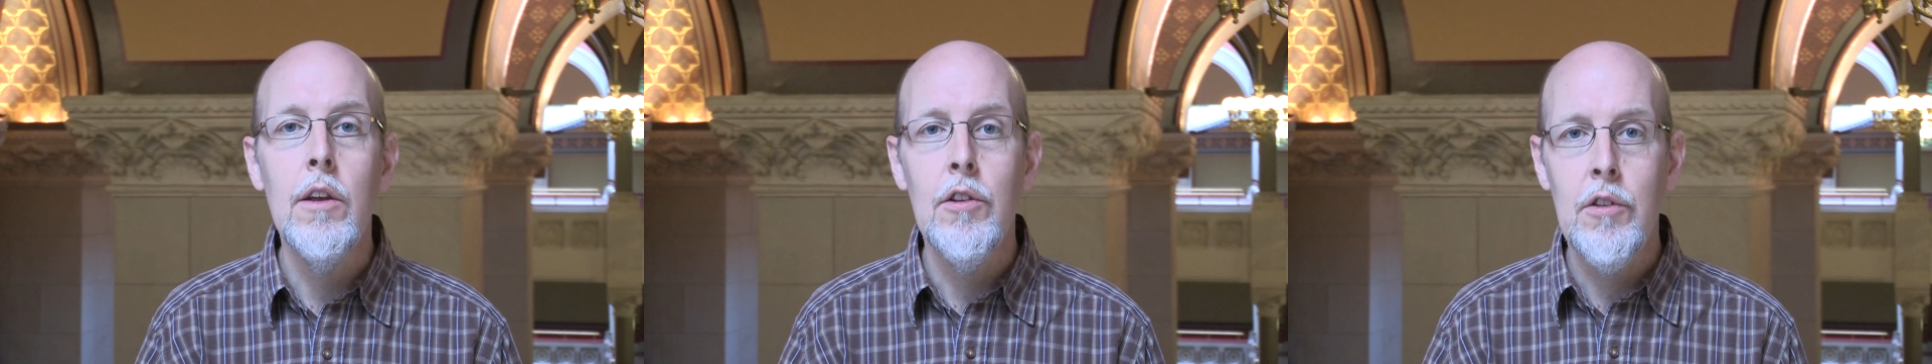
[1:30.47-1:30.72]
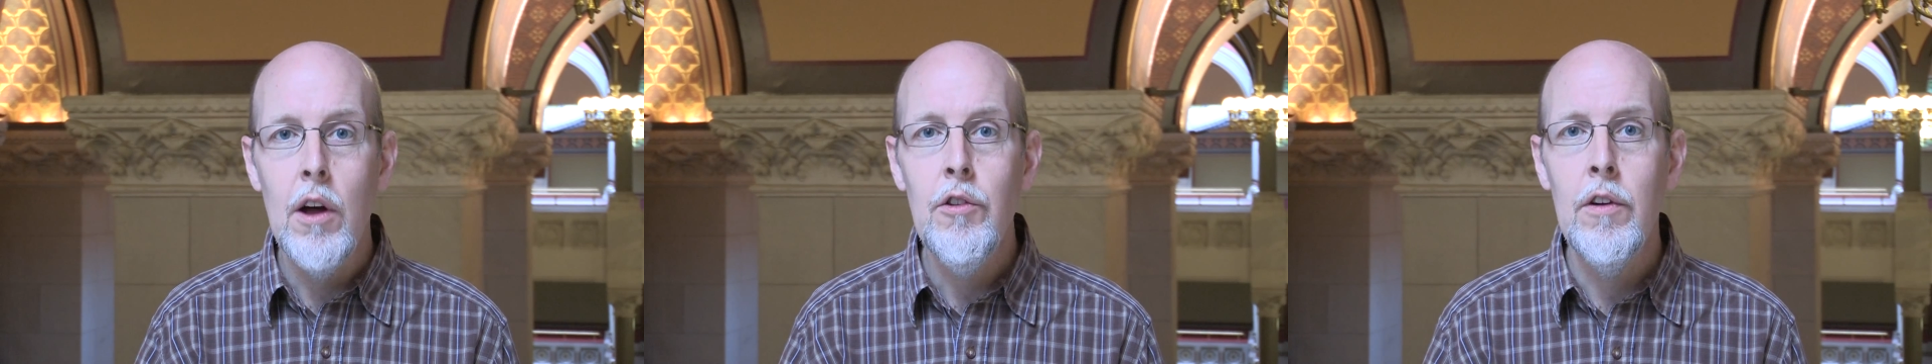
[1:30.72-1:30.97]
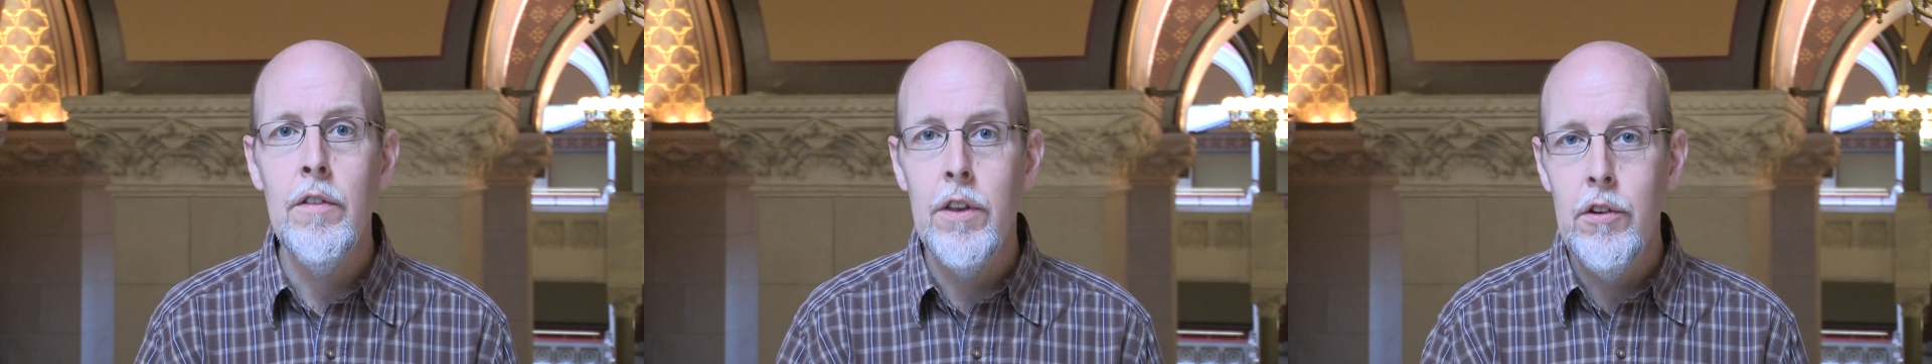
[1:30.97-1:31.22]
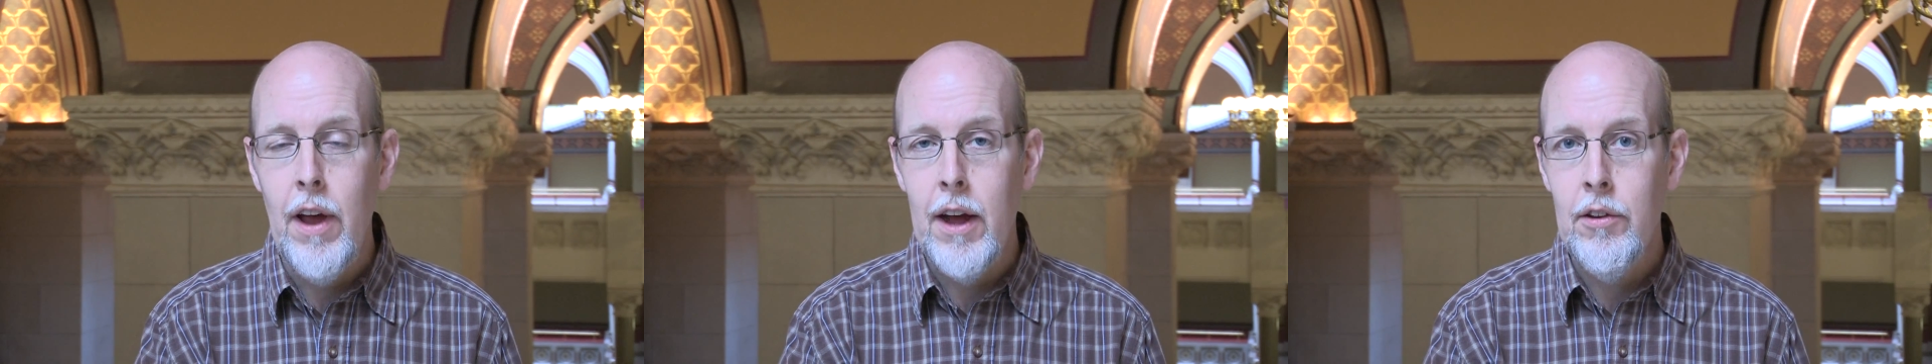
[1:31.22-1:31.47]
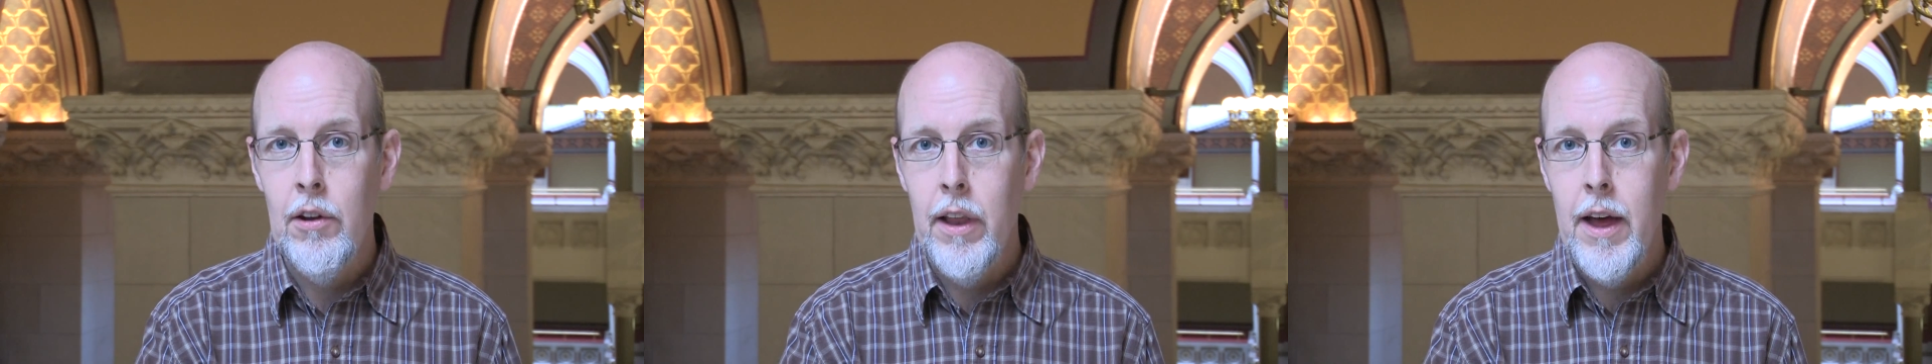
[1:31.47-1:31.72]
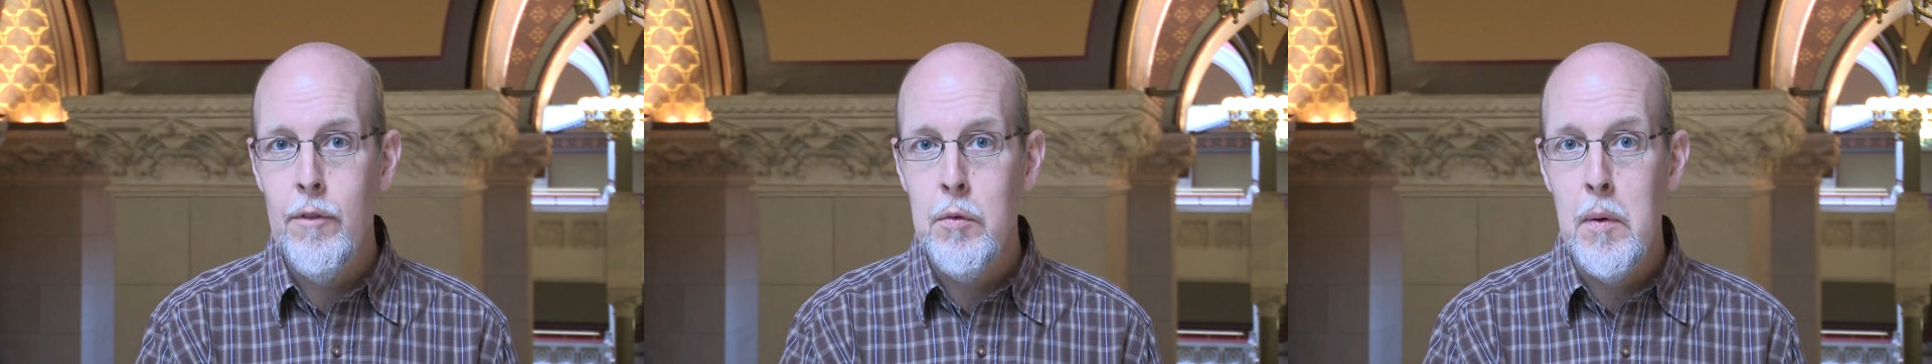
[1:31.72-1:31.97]
discussion of the Jackson
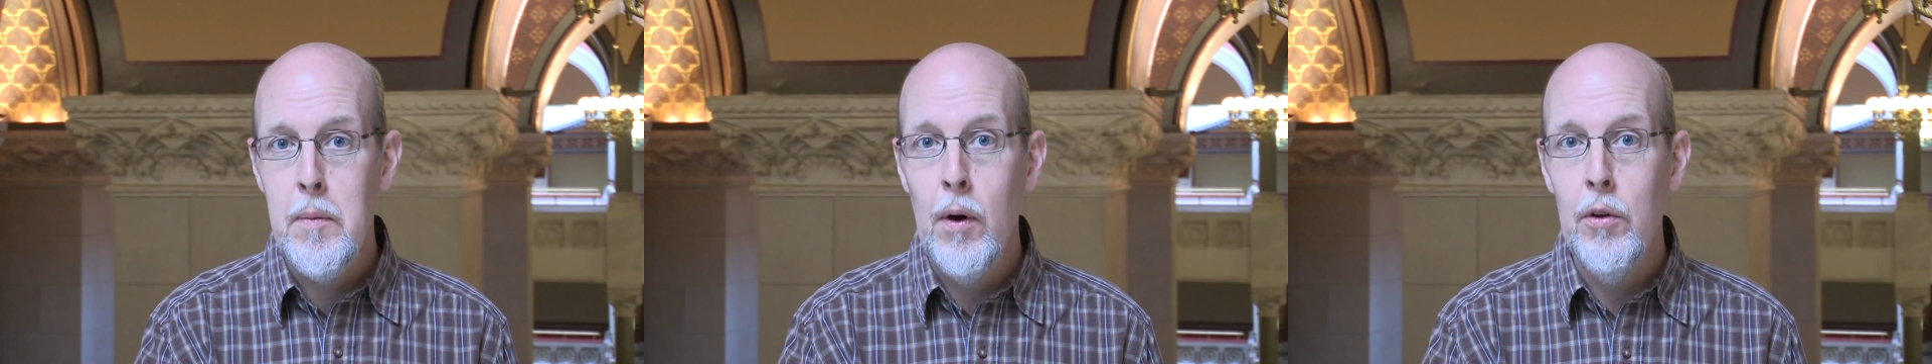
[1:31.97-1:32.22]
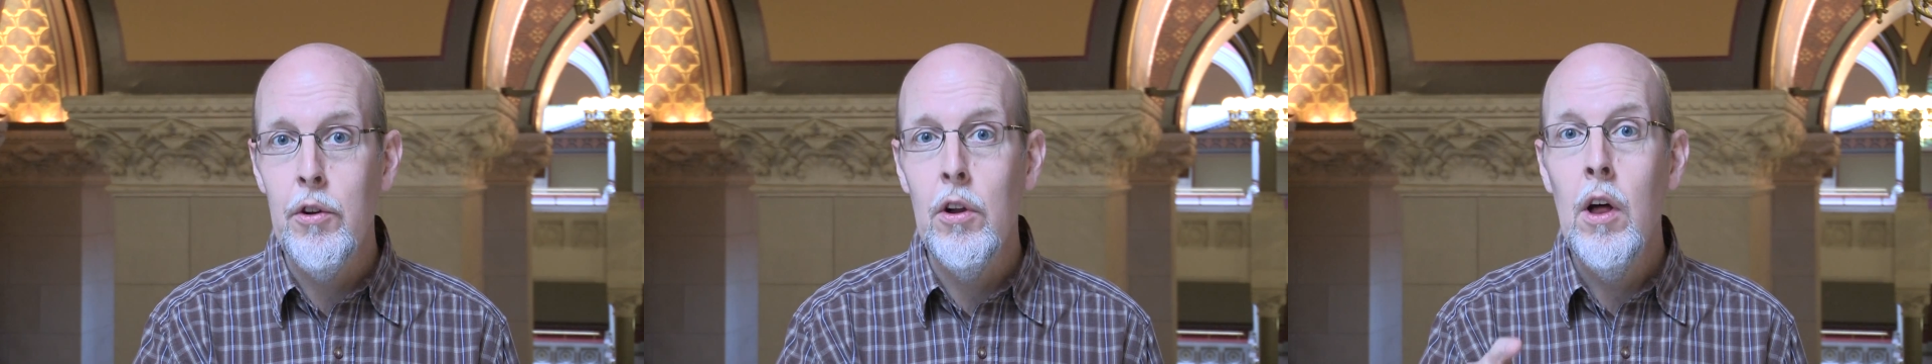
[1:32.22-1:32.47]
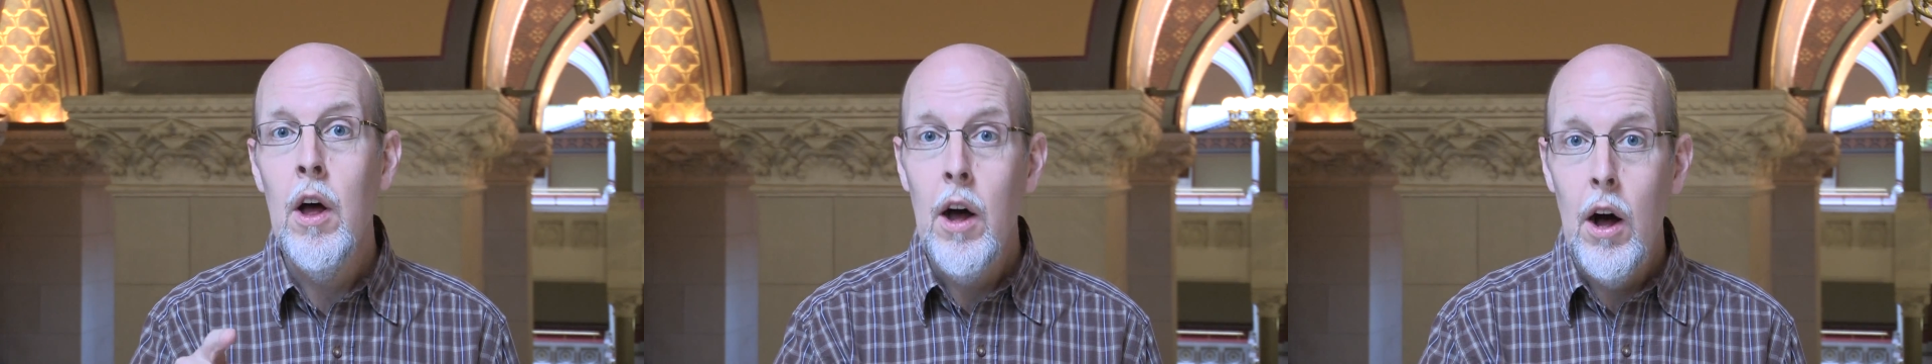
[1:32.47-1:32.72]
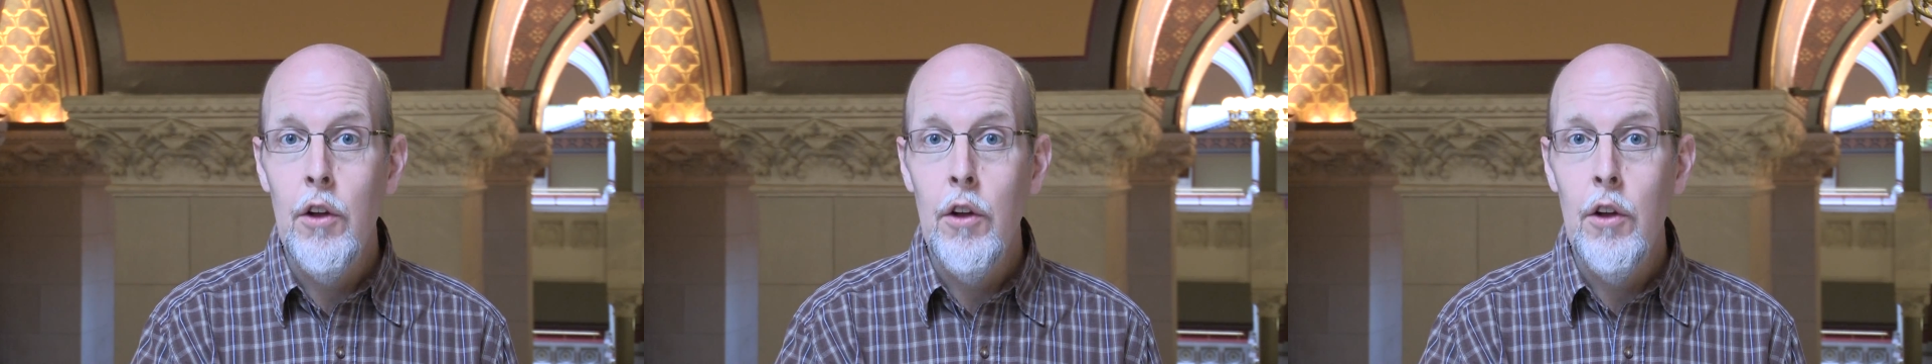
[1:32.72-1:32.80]
Labs proposal,